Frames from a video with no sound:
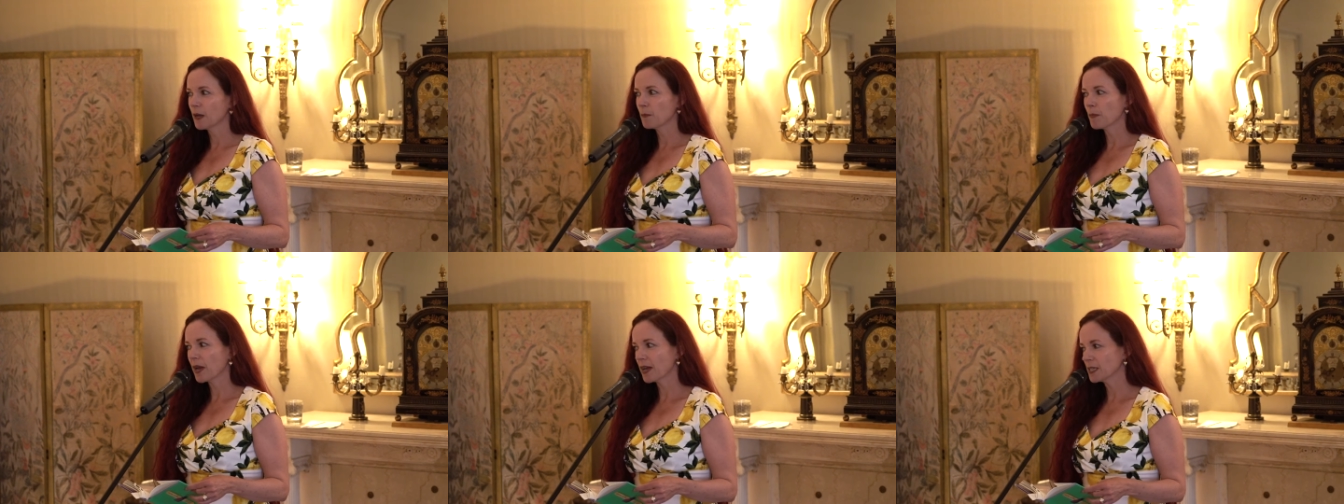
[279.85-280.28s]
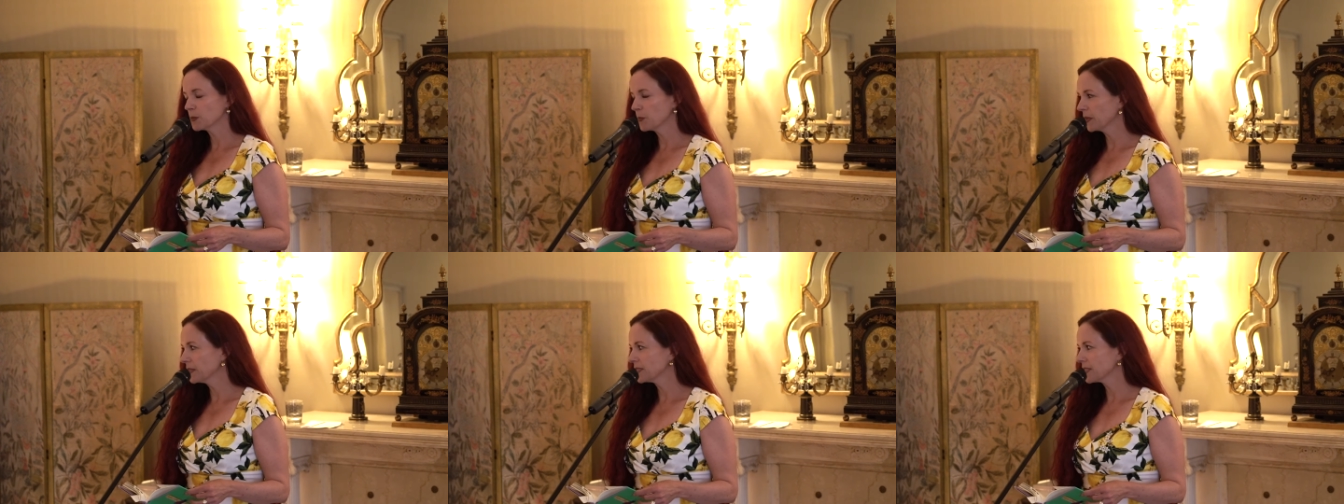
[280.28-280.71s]
My
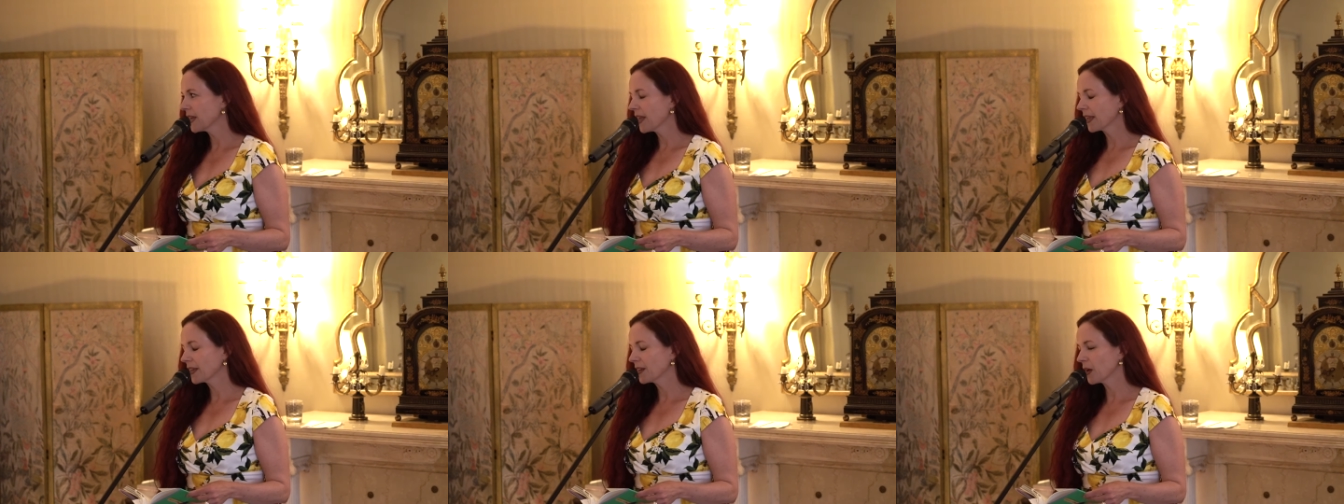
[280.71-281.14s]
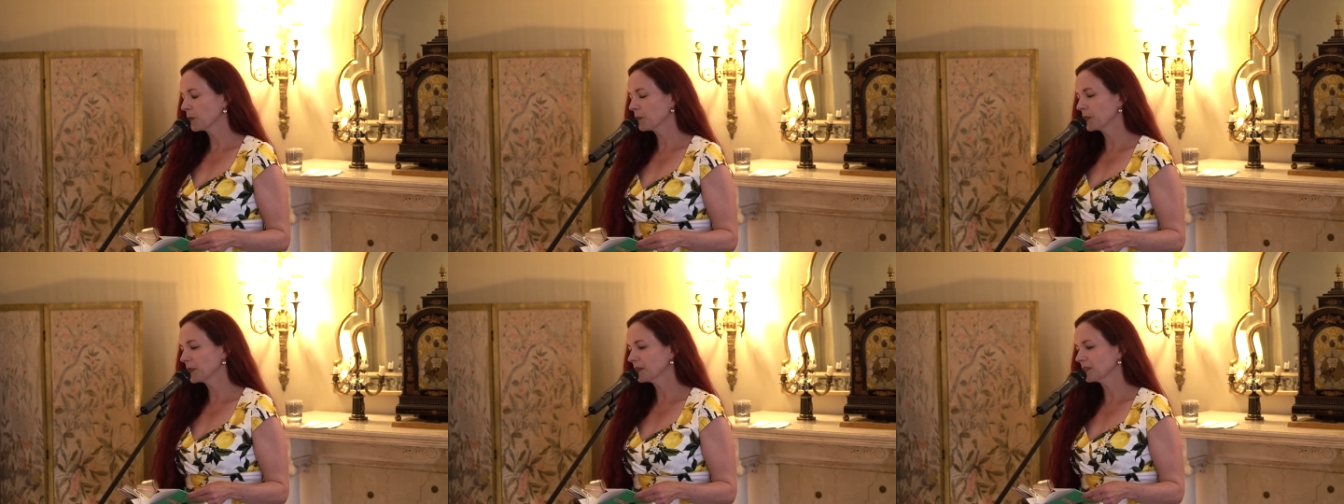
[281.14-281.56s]
husband
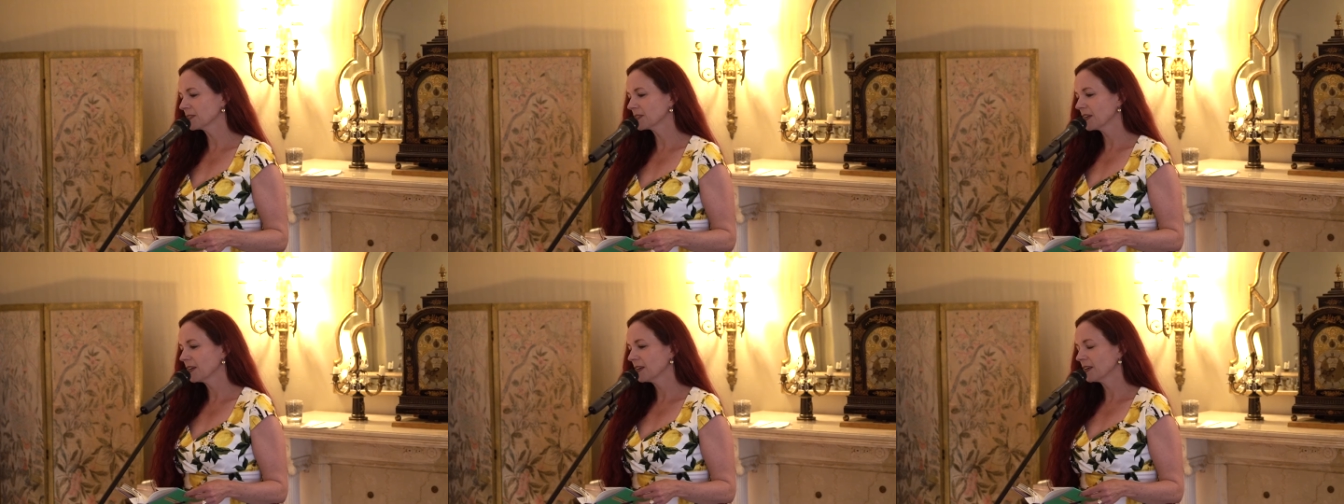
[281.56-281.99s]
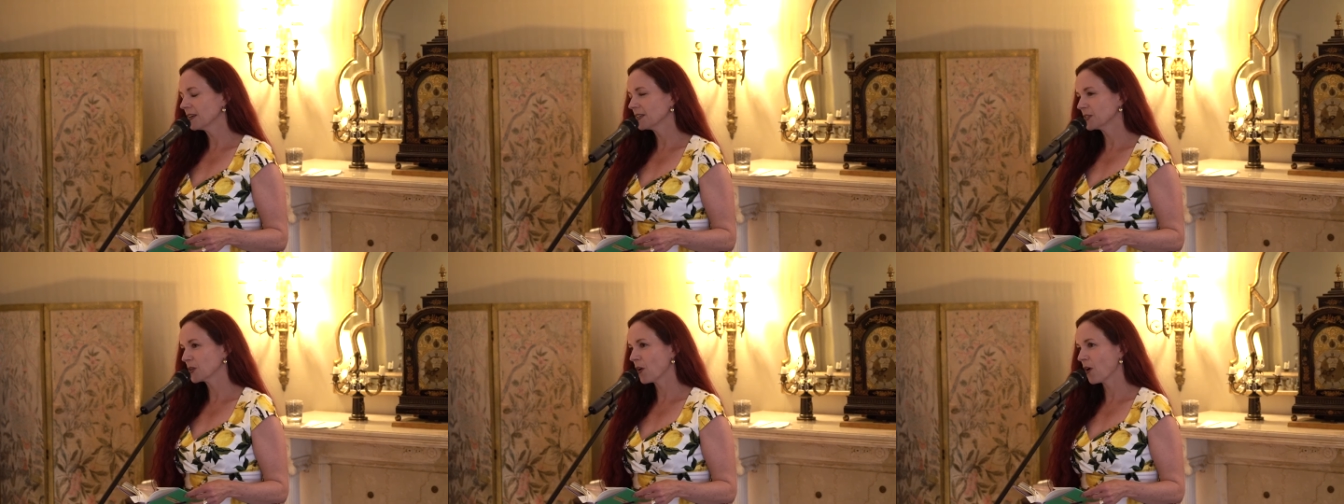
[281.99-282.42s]
cannot build
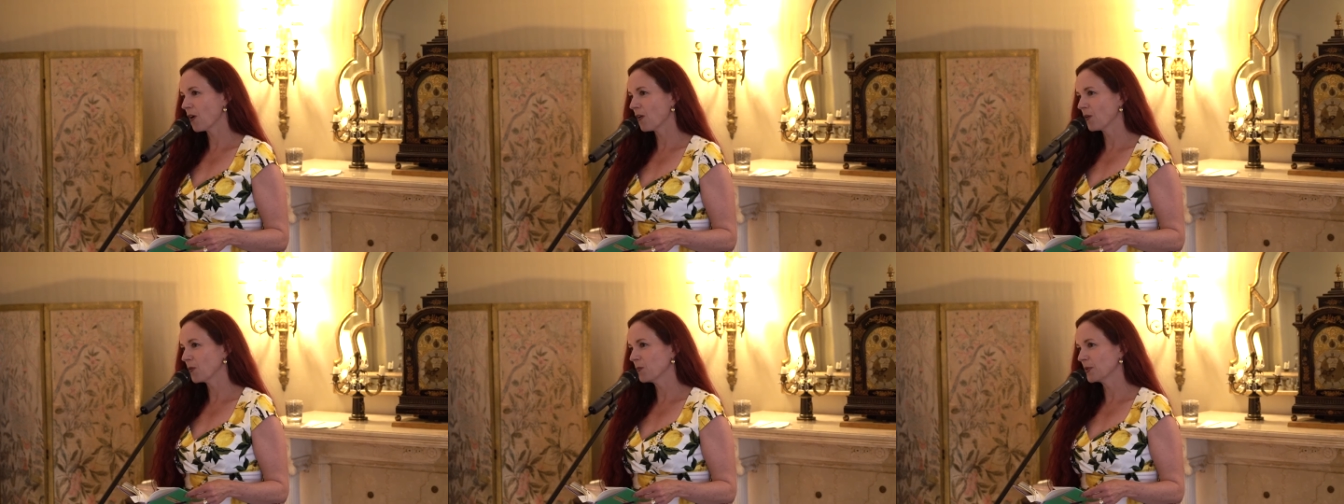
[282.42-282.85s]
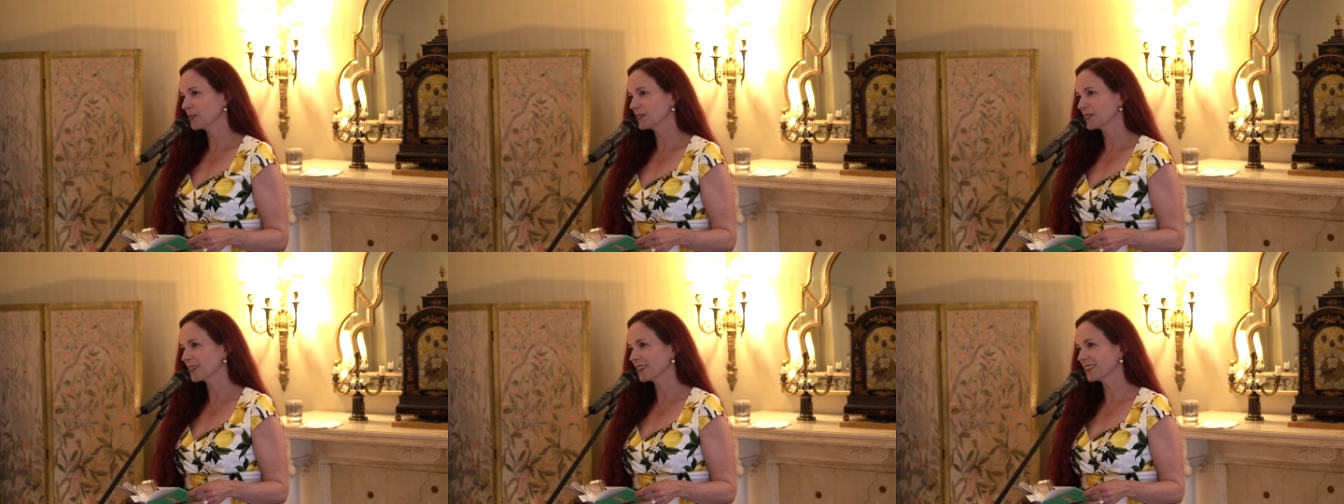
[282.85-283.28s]
a tall
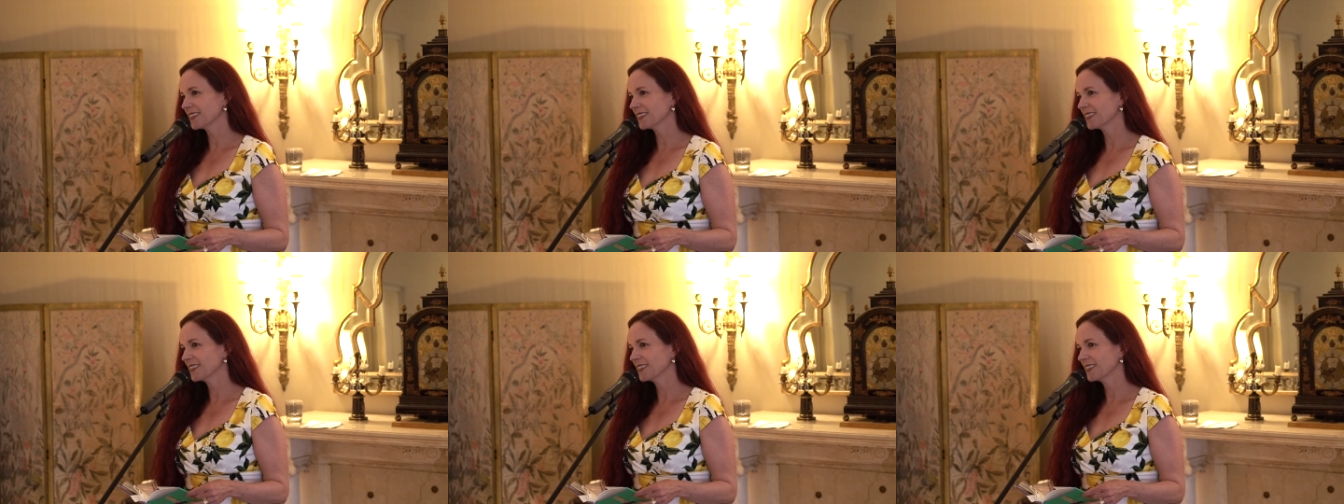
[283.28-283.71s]
building